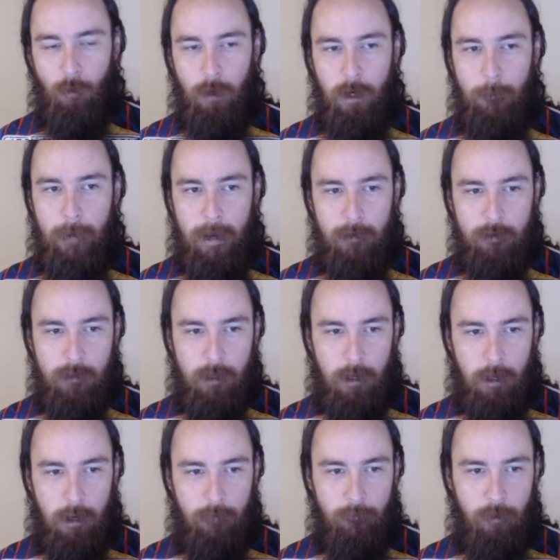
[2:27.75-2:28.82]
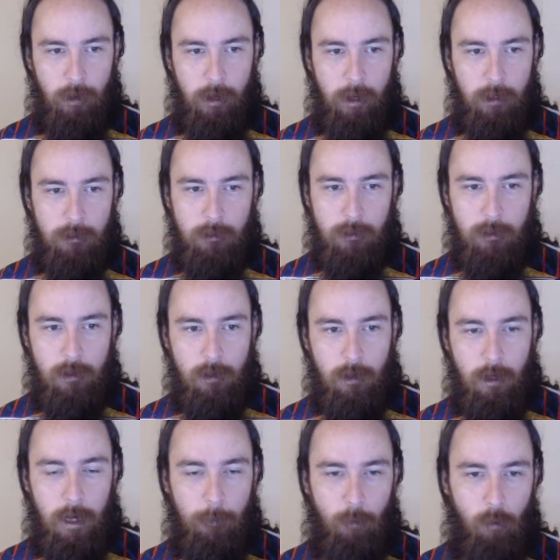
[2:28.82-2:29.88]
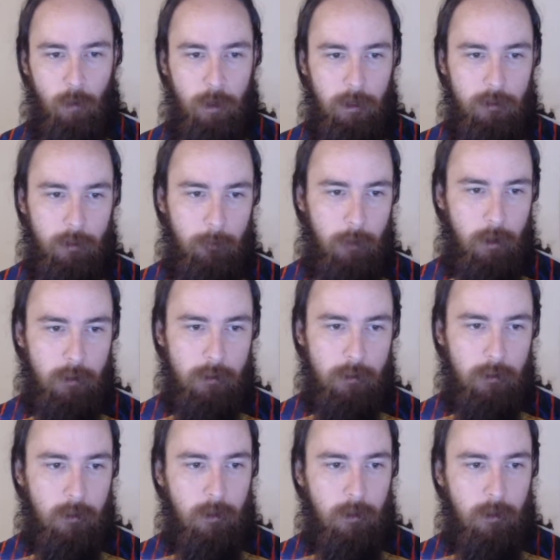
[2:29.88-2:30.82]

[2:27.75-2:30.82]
way to pass the time for the next couple weeks or months.